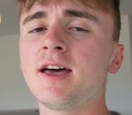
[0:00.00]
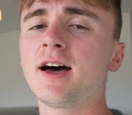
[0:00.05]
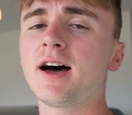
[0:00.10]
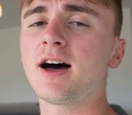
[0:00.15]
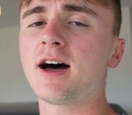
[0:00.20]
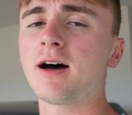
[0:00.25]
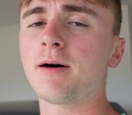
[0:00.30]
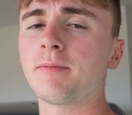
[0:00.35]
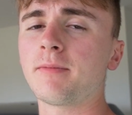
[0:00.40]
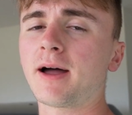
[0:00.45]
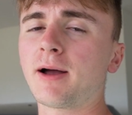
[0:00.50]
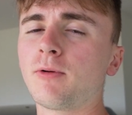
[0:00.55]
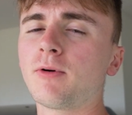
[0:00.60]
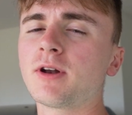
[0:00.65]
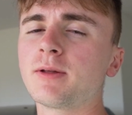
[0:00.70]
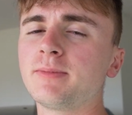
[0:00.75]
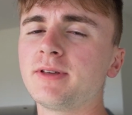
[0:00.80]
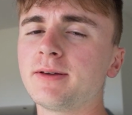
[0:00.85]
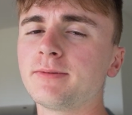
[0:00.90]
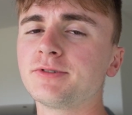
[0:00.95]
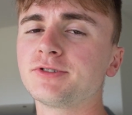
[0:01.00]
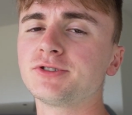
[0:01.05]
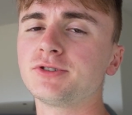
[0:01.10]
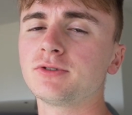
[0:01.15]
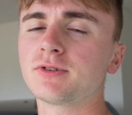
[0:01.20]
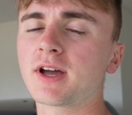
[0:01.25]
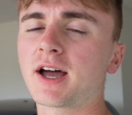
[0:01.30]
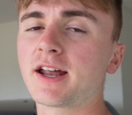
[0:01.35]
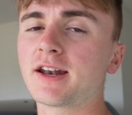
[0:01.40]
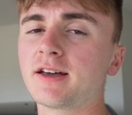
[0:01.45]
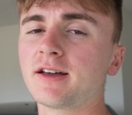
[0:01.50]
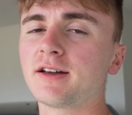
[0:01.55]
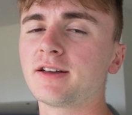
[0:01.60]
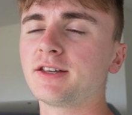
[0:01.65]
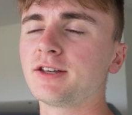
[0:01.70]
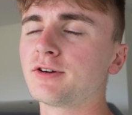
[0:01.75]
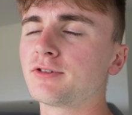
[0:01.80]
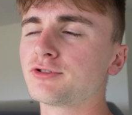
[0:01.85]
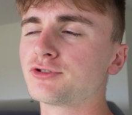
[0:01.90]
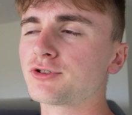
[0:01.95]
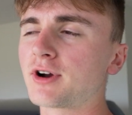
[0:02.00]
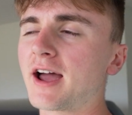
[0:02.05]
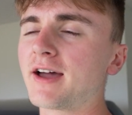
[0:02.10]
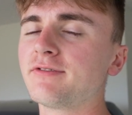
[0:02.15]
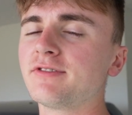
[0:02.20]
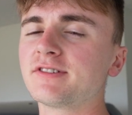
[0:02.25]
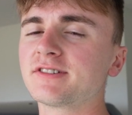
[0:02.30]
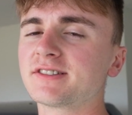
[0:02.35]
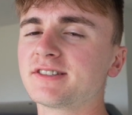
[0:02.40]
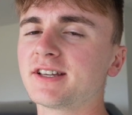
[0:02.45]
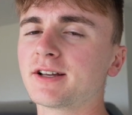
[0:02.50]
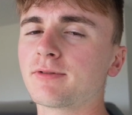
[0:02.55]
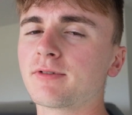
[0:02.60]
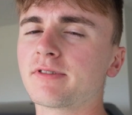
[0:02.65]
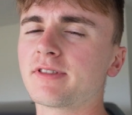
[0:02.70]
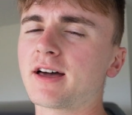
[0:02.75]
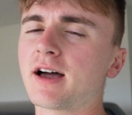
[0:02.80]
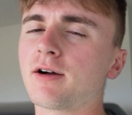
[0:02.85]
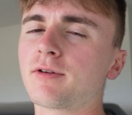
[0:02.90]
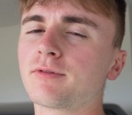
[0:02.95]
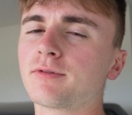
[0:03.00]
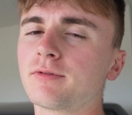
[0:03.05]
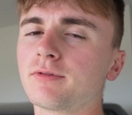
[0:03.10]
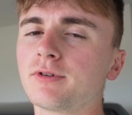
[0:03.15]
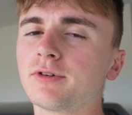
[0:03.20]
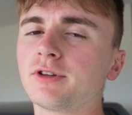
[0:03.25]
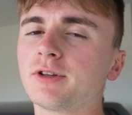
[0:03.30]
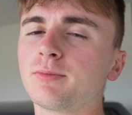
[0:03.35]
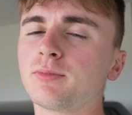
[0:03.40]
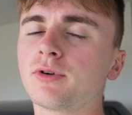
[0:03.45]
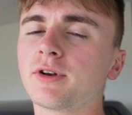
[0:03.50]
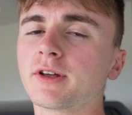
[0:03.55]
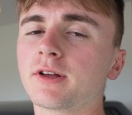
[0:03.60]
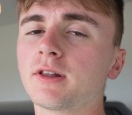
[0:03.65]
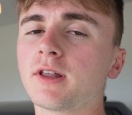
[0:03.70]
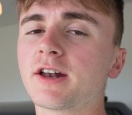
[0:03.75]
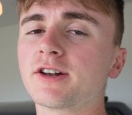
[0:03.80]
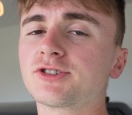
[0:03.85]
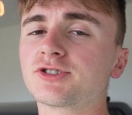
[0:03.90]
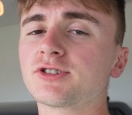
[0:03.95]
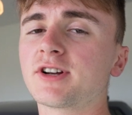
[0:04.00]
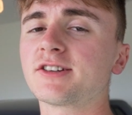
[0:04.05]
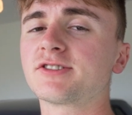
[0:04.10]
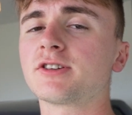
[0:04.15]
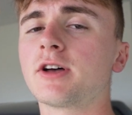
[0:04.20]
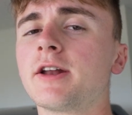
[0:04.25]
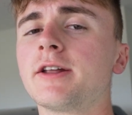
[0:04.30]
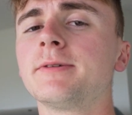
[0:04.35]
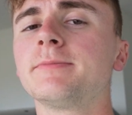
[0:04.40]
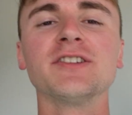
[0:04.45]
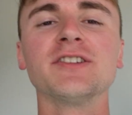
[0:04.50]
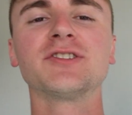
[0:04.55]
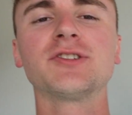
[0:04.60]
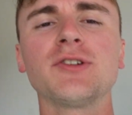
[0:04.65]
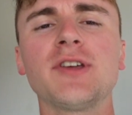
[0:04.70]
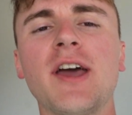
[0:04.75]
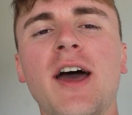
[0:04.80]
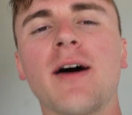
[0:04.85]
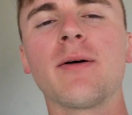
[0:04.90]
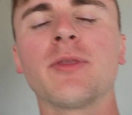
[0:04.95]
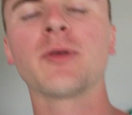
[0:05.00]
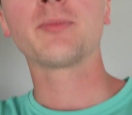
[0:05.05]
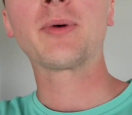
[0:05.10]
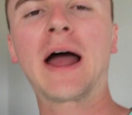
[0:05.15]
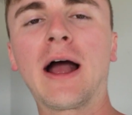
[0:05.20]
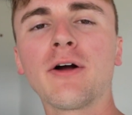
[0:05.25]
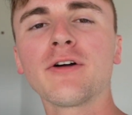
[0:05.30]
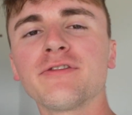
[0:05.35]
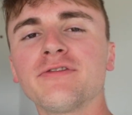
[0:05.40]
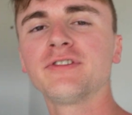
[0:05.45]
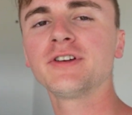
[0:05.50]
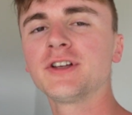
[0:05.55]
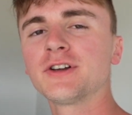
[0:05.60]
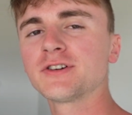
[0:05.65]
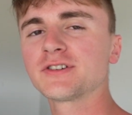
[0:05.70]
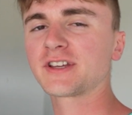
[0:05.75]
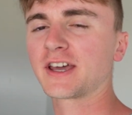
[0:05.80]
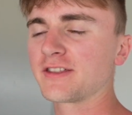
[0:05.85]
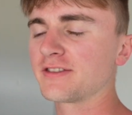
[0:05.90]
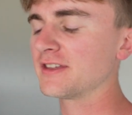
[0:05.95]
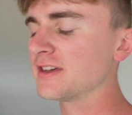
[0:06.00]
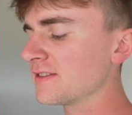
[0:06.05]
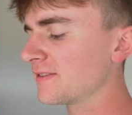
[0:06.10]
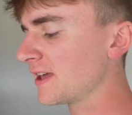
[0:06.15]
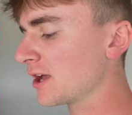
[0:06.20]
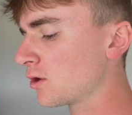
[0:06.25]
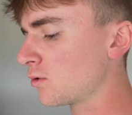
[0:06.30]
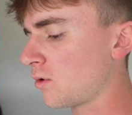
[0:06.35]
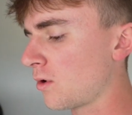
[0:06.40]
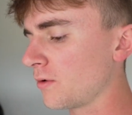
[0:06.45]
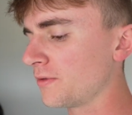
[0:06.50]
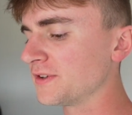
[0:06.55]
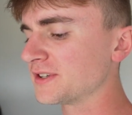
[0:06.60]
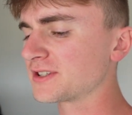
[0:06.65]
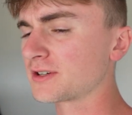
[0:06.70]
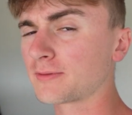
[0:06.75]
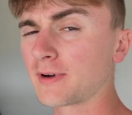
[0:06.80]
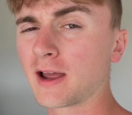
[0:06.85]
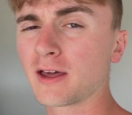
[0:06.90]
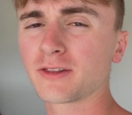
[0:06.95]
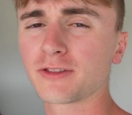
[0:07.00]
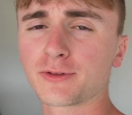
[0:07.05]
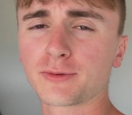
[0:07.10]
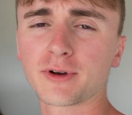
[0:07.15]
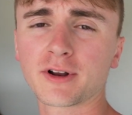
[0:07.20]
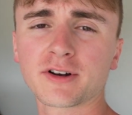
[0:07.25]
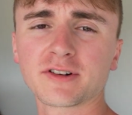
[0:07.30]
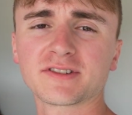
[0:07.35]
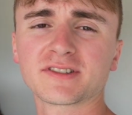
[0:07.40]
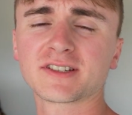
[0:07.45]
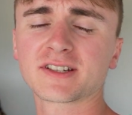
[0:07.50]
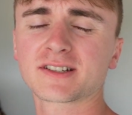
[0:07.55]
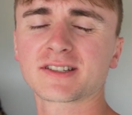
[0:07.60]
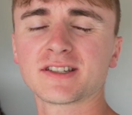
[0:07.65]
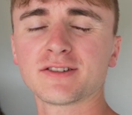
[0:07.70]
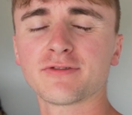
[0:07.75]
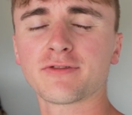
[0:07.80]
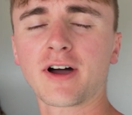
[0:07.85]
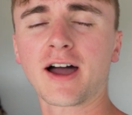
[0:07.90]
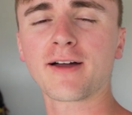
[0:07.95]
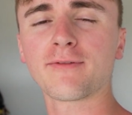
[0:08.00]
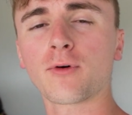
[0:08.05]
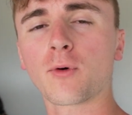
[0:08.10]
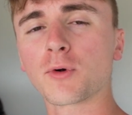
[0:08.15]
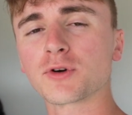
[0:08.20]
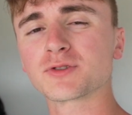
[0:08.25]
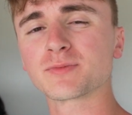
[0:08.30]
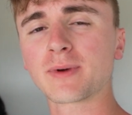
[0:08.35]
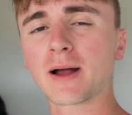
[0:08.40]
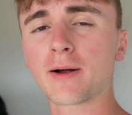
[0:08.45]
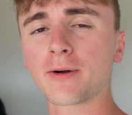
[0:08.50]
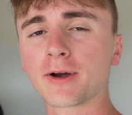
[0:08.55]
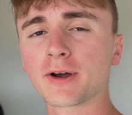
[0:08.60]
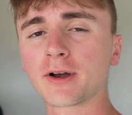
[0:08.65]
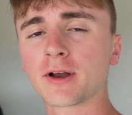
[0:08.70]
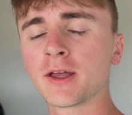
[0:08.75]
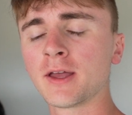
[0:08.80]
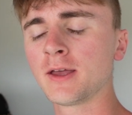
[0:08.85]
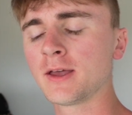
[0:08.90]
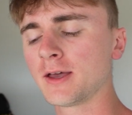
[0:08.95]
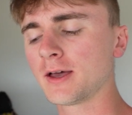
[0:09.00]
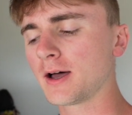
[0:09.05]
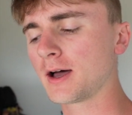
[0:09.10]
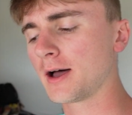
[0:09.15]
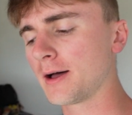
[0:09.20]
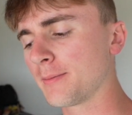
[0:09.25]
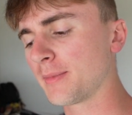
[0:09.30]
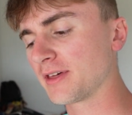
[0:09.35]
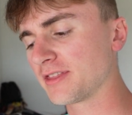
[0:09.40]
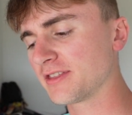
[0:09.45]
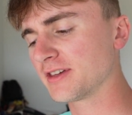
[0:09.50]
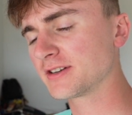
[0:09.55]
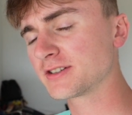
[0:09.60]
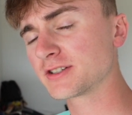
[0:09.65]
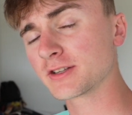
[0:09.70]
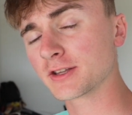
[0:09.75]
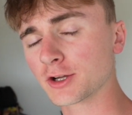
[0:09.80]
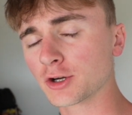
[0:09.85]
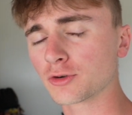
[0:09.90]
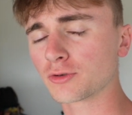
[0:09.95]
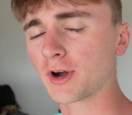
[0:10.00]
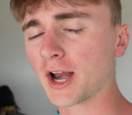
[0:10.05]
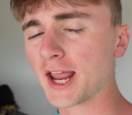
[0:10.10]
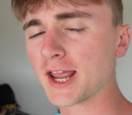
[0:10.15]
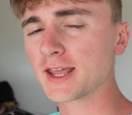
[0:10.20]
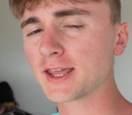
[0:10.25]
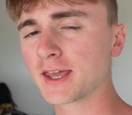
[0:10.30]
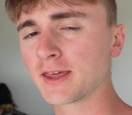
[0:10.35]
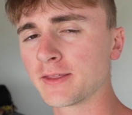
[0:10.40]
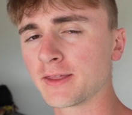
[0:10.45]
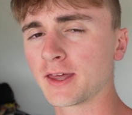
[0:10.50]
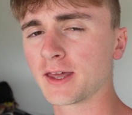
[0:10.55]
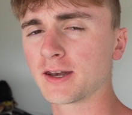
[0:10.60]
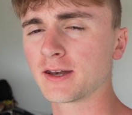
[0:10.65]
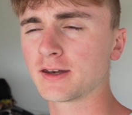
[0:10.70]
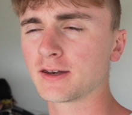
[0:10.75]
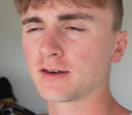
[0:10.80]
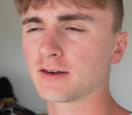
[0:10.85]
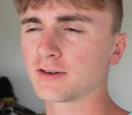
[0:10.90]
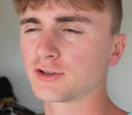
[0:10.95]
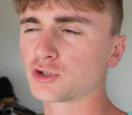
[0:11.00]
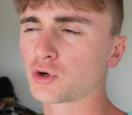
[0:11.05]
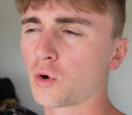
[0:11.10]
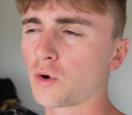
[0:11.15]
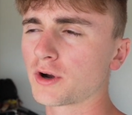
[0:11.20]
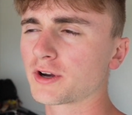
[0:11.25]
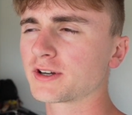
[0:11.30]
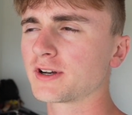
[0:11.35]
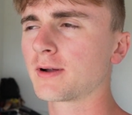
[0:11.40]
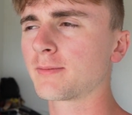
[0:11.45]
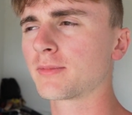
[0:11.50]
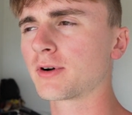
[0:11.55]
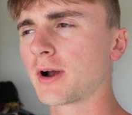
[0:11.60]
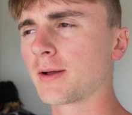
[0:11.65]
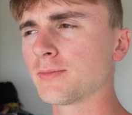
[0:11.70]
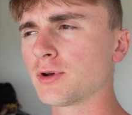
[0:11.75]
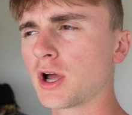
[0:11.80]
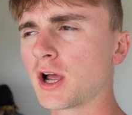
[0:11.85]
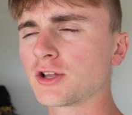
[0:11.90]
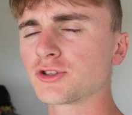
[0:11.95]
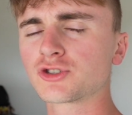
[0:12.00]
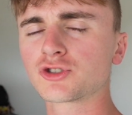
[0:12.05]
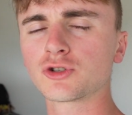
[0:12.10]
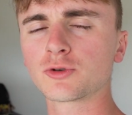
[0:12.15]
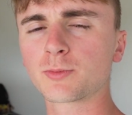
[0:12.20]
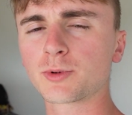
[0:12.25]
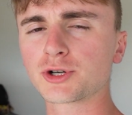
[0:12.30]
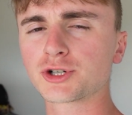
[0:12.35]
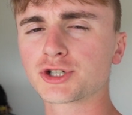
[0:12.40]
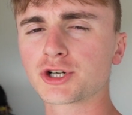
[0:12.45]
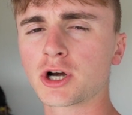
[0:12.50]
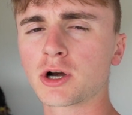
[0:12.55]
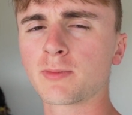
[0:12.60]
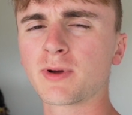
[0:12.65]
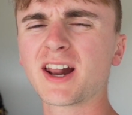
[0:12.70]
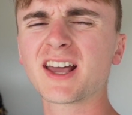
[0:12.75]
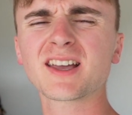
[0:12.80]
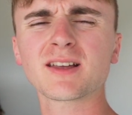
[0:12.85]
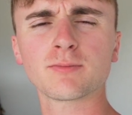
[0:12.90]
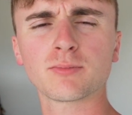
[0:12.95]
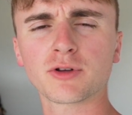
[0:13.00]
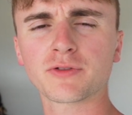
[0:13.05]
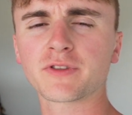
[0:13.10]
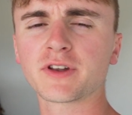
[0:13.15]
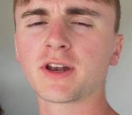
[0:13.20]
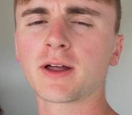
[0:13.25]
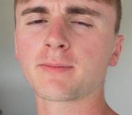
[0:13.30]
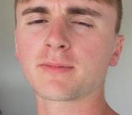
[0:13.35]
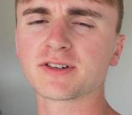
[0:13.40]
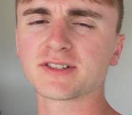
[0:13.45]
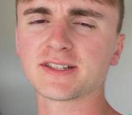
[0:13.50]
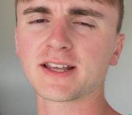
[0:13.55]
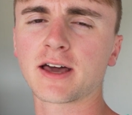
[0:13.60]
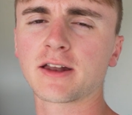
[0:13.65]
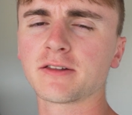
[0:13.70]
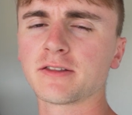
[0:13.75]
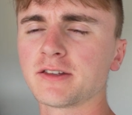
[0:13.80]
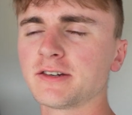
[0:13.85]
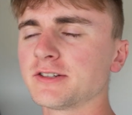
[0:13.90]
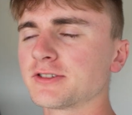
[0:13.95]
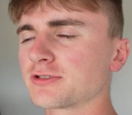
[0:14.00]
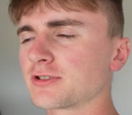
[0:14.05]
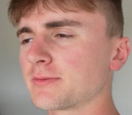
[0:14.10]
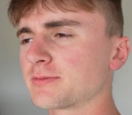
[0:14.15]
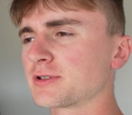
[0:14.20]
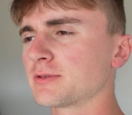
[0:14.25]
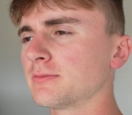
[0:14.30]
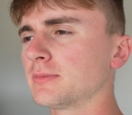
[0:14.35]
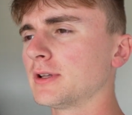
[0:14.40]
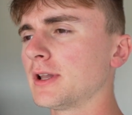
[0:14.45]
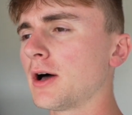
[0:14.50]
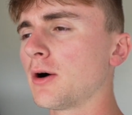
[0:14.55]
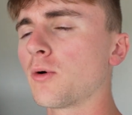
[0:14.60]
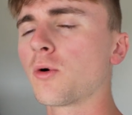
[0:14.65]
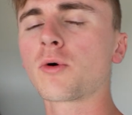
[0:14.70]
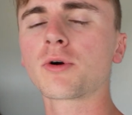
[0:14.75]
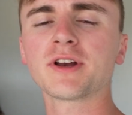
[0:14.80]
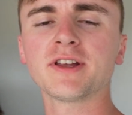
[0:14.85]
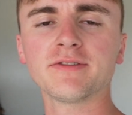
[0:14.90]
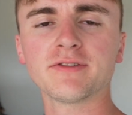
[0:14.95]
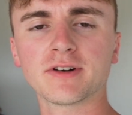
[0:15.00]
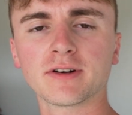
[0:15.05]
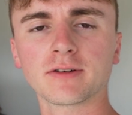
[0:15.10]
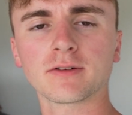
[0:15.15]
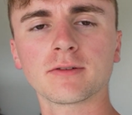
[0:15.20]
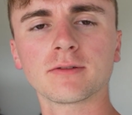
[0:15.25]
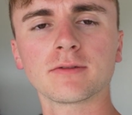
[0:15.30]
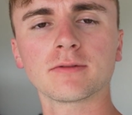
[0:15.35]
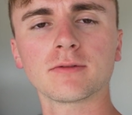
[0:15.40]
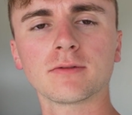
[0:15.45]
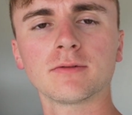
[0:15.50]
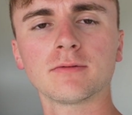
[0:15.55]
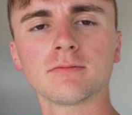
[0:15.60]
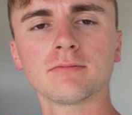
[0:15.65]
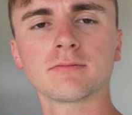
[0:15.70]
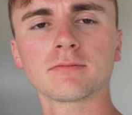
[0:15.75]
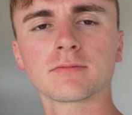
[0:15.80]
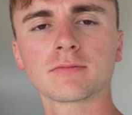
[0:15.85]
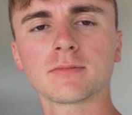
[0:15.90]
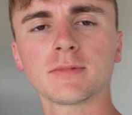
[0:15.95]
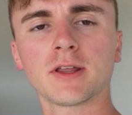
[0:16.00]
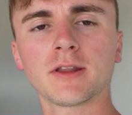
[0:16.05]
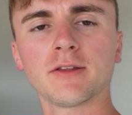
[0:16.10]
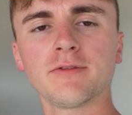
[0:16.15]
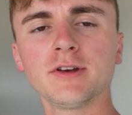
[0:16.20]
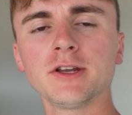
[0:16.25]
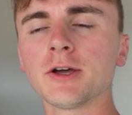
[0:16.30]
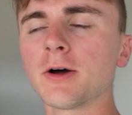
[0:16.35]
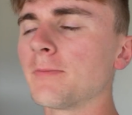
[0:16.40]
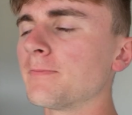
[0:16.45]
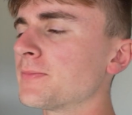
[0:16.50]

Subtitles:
I want to be able to kind of, drive this thing without really putting a lot of stress on So yeah, the power figures, I think they quote this around 365 horsepower, I think to the crank, and then torque number, I'm not super sure, but I can put the numbers down in the description below or even in the video.